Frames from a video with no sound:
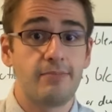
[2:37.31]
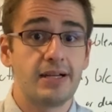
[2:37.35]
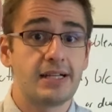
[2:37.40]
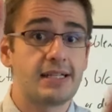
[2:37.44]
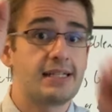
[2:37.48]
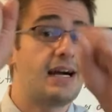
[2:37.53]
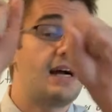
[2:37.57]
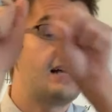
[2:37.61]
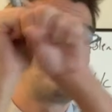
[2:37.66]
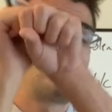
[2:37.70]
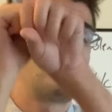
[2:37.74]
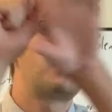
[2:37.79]
but
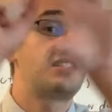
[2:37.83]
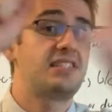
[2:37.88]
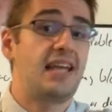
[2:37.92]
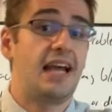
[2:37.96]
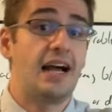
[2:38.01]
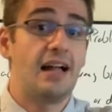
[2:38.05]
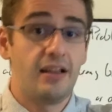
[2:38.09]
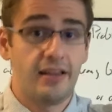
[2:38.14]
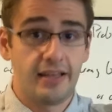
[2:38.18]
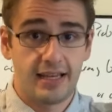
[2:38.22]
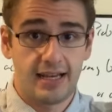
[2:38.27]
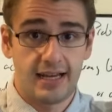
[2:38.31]
God's just
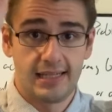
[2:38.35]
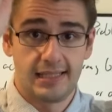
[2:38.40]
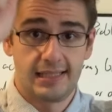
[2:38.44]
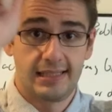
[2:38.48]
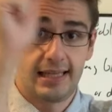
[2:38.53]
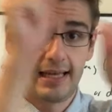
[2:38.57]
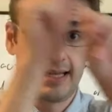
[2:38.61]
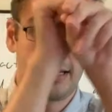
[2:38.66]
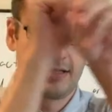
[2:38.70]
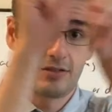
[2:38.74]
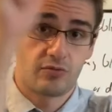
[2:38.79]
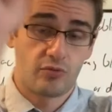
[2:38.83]
telling us
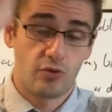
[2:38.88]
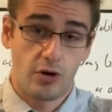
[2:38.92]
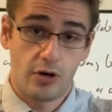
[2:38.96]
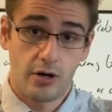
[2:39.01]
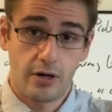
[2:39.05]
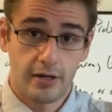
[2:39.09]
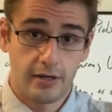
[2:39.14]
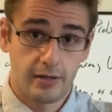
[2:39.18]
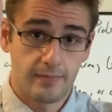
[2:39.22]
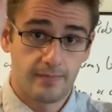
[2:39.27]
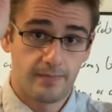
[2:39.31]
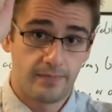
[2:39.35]
that it's
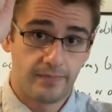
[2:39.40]
wrong.